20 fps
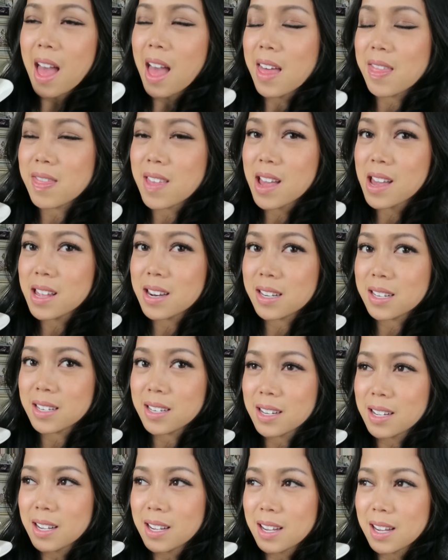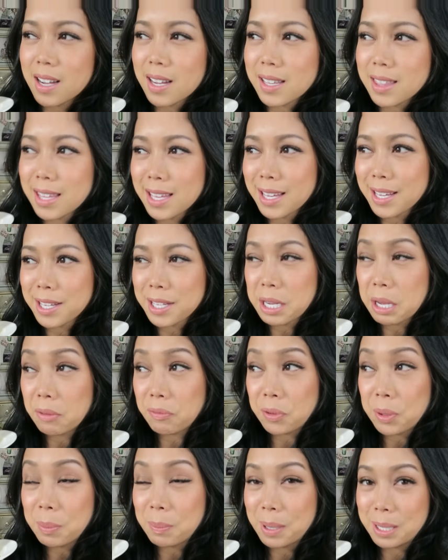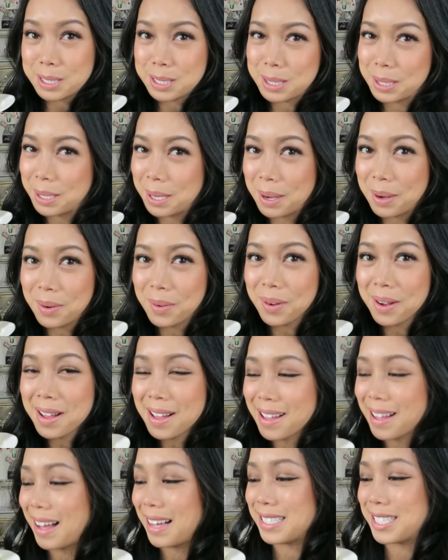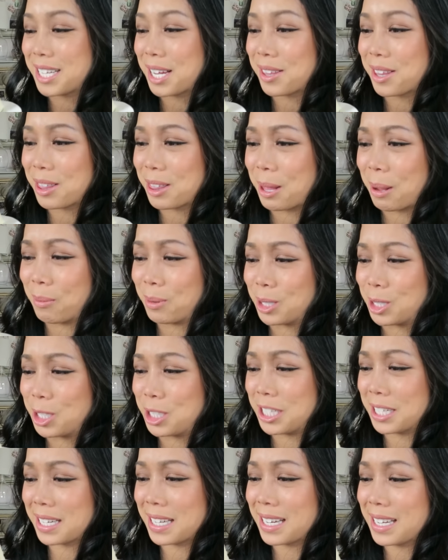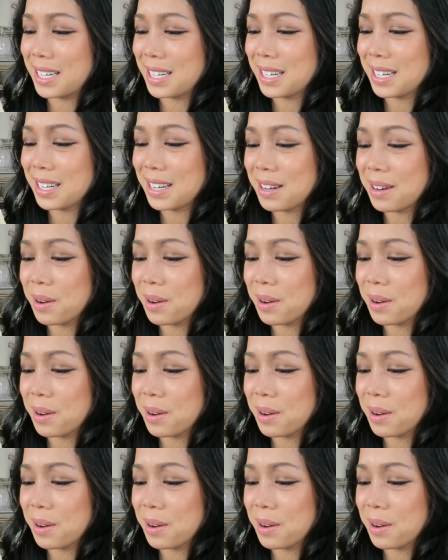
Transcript: And then I think a few months ago, I saw that they were chicken.